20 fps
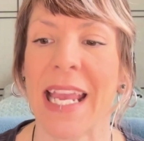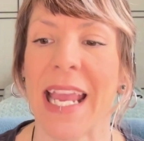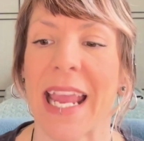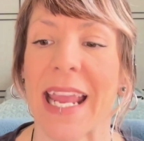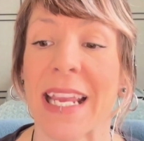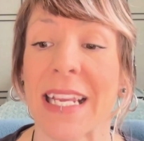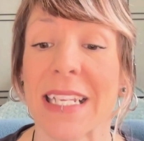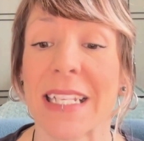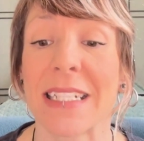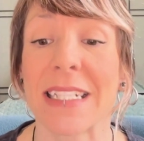
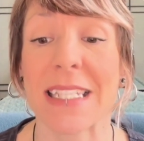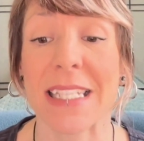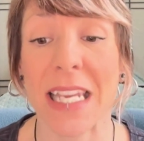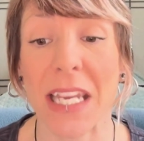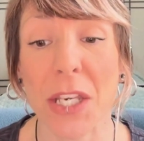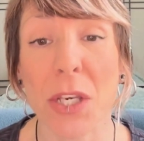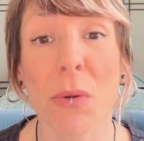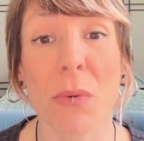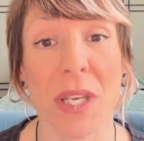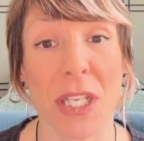and
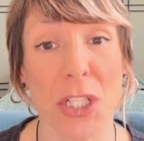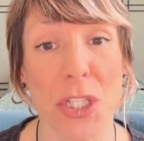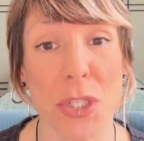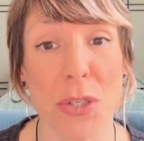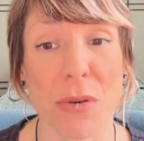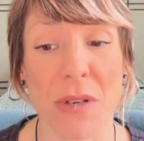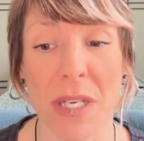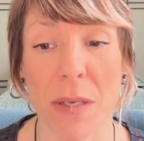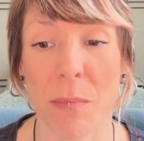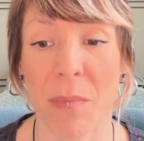continuing to
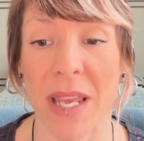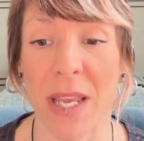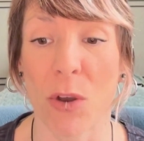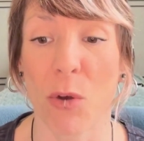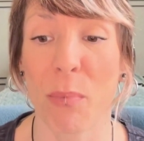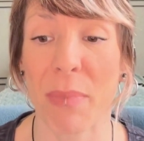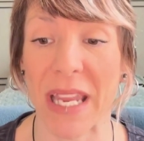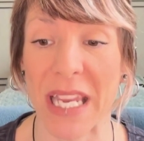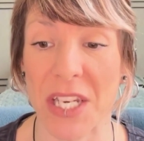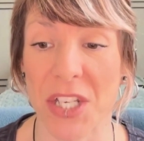treat male
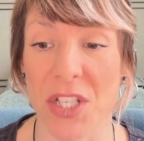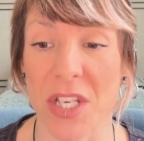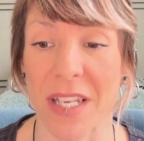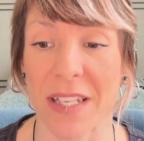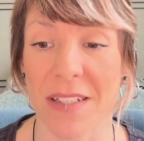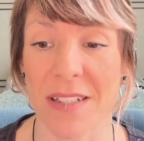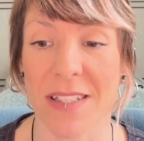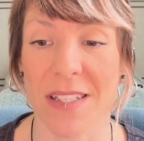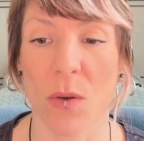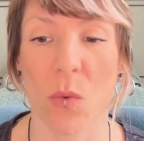
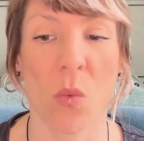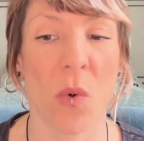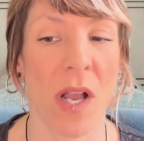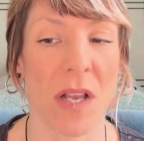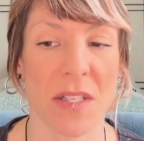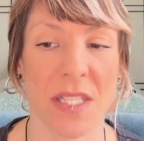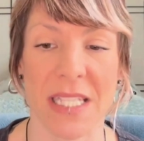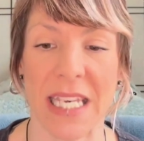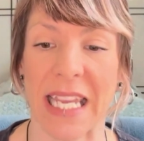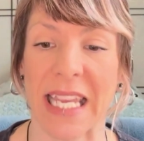patients while
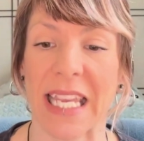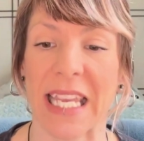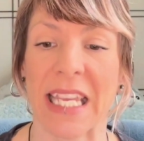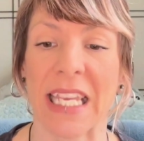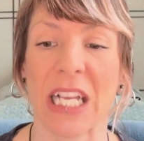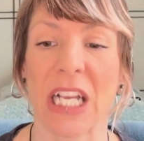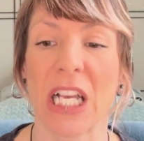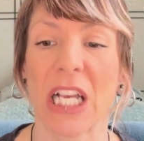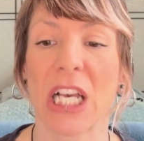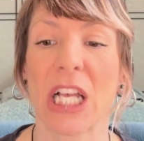staying
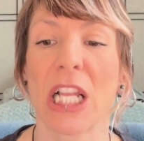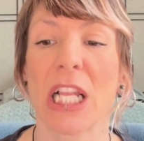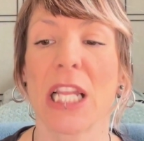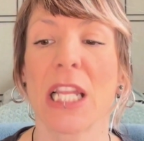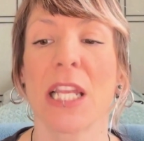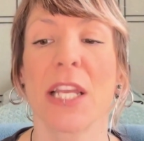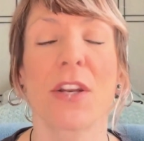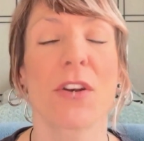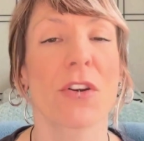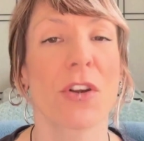in
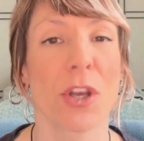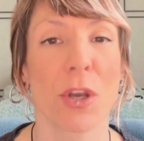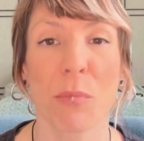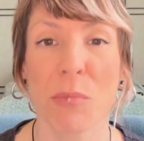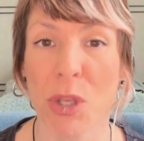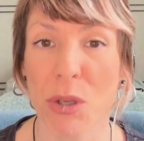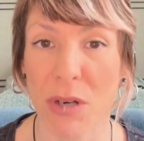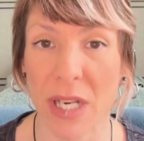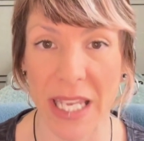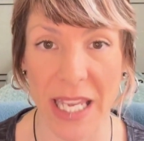clear
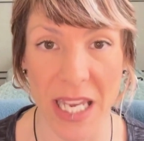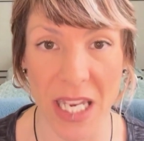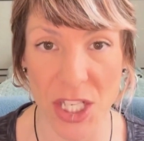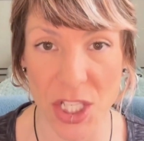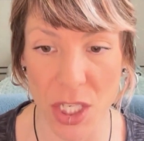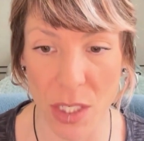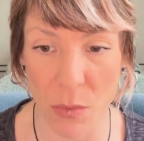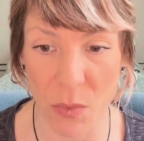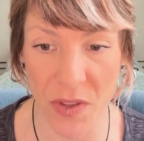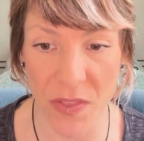
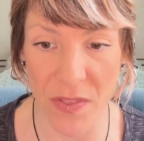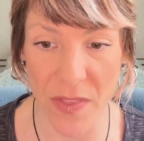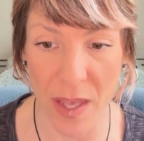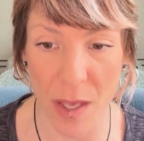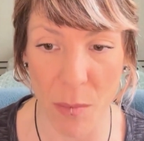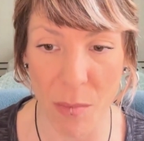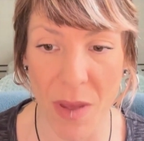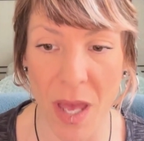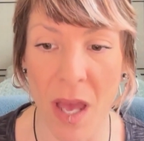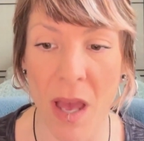communication with
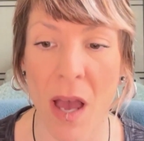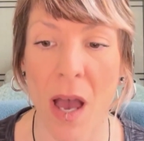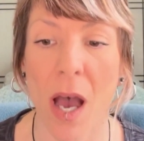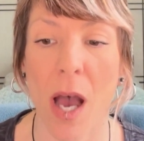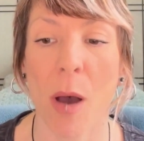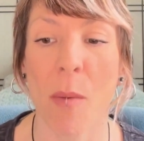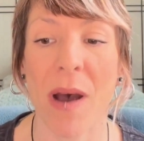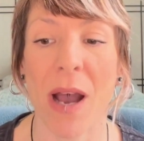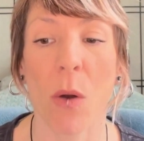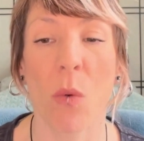them
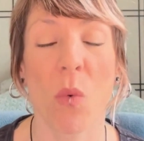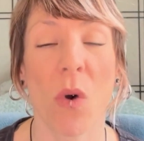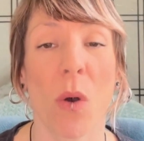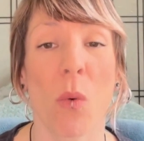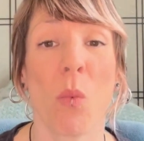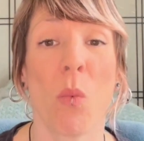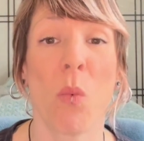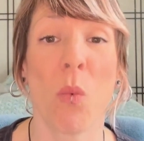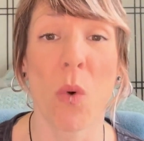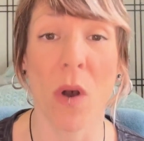about
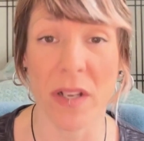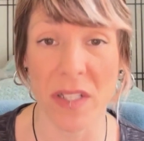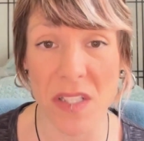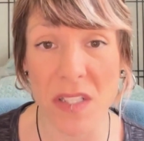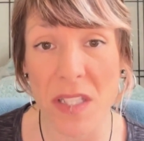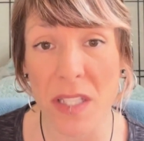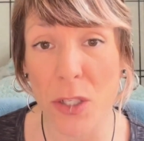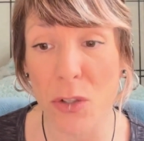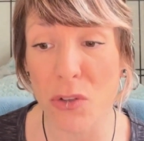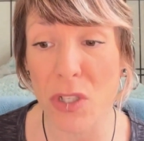what
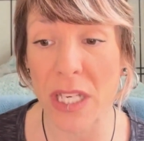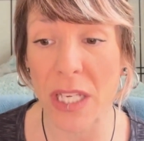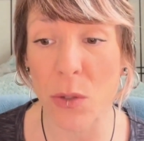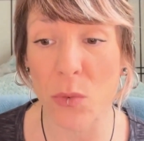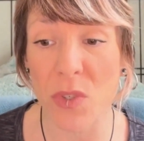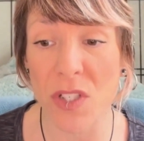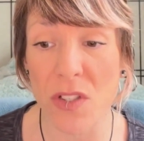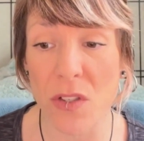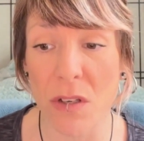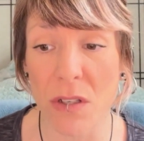was yielding
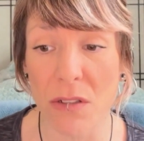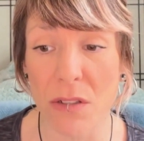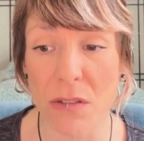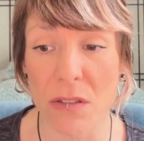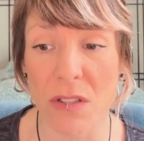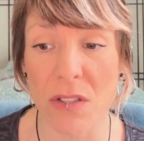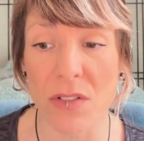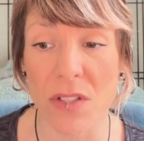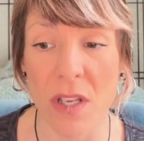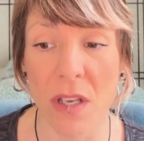
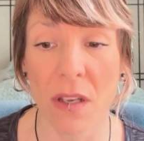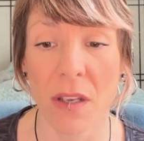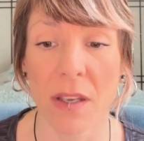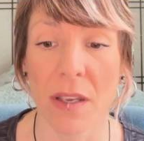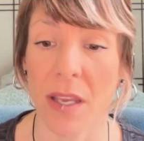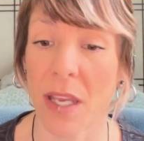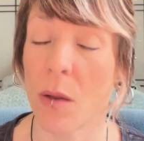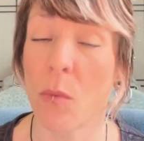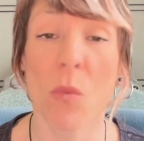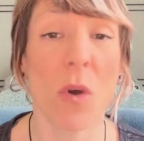results
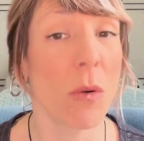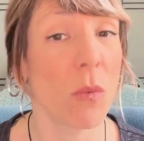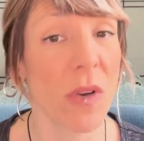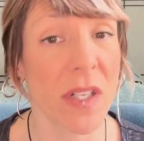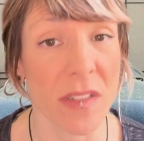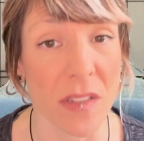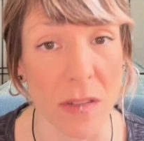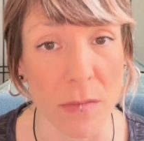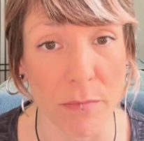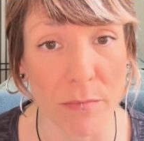and what
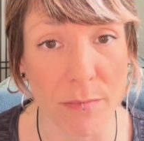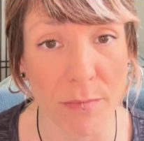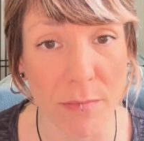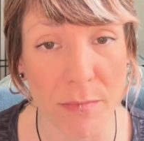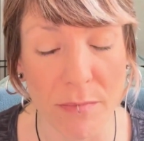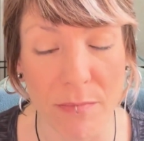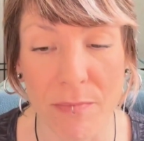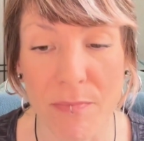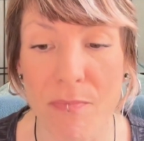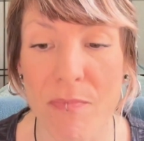wasn't.
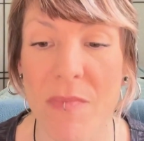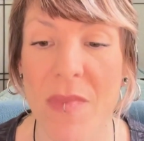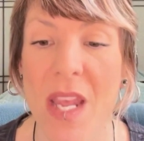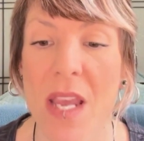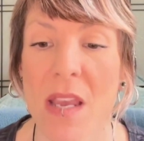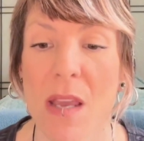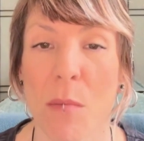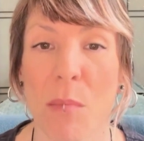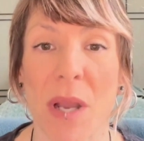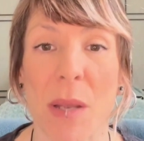
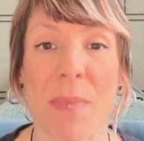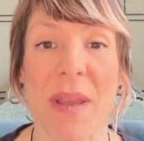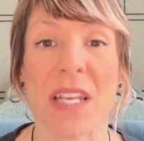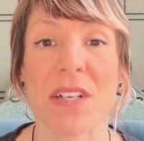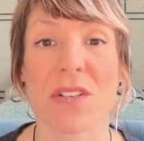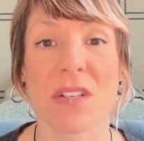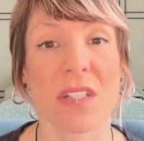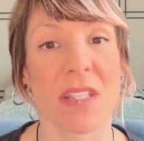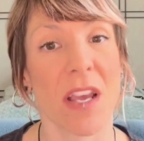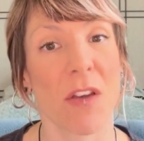My
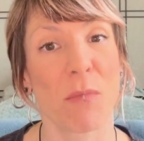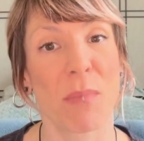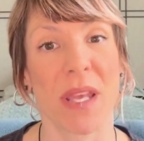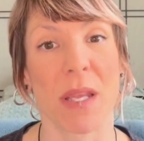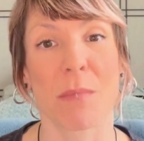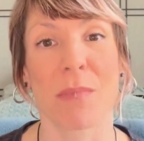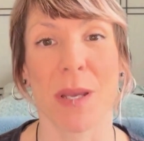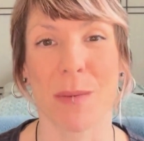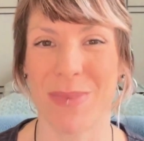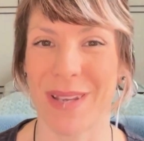patients have
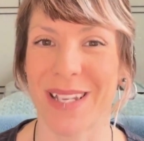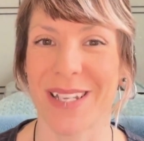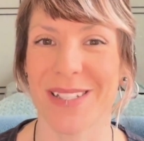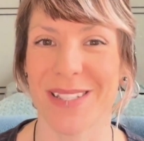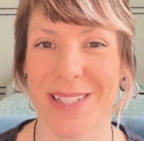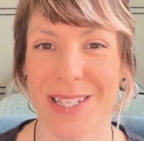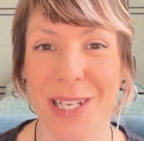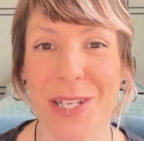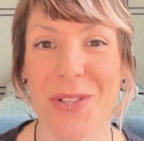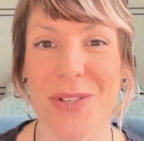been my
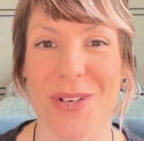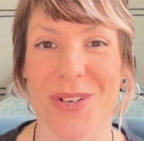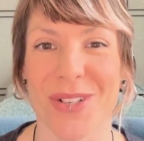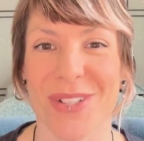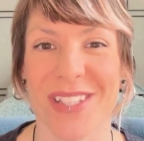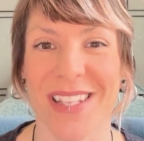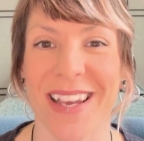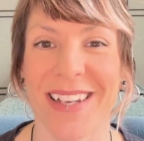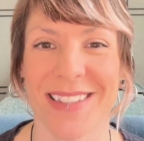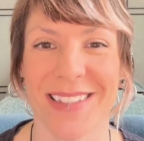biggest
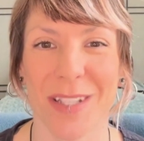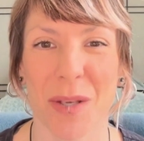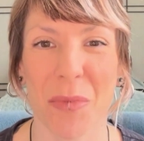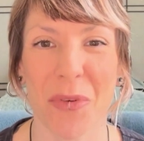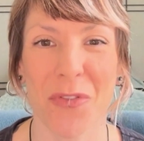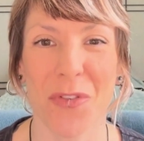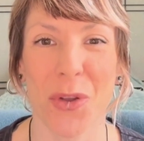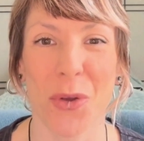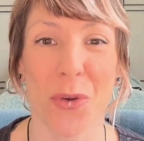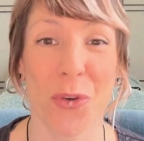teachers, as some
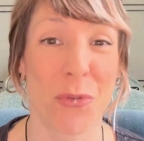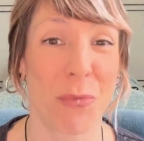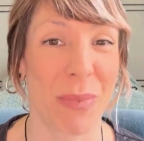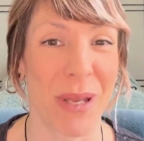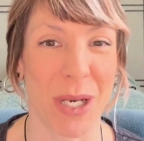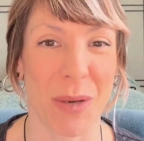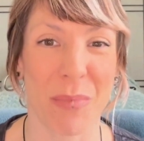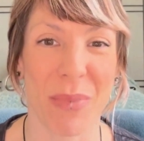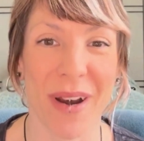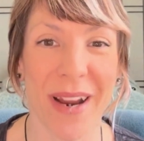of you who've
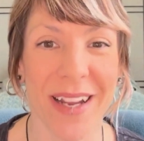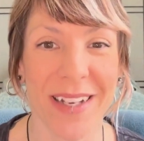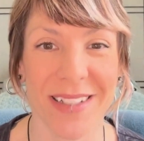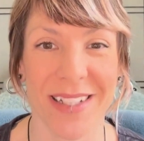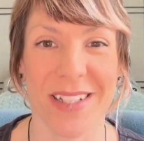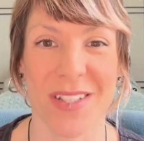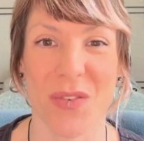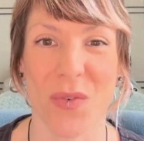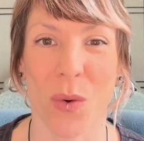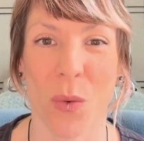been in
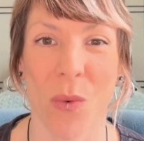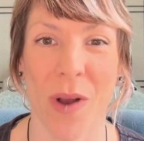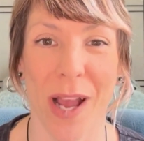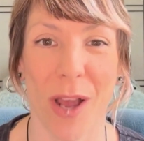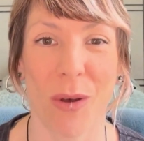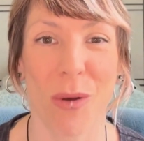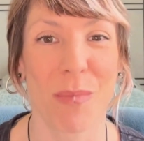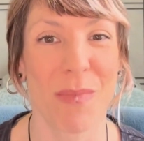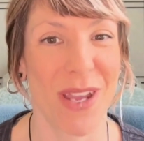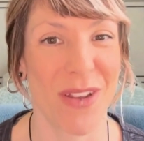practice for a
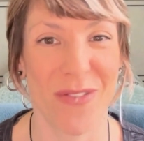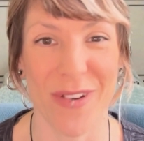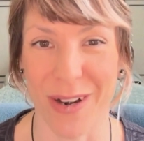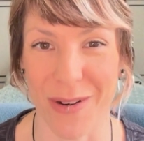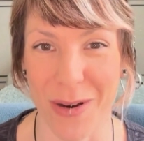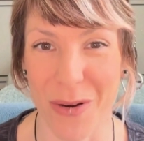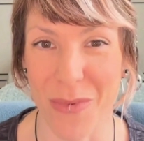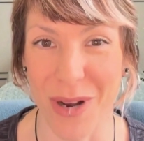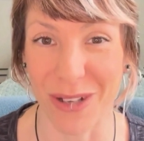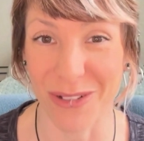while may
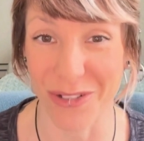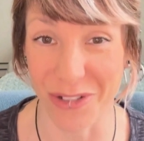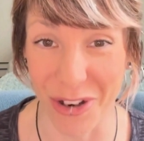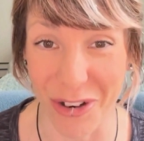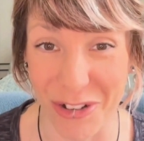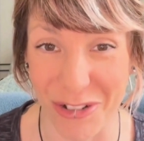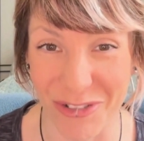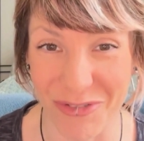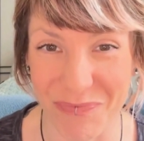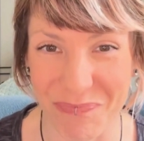very well
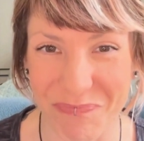know.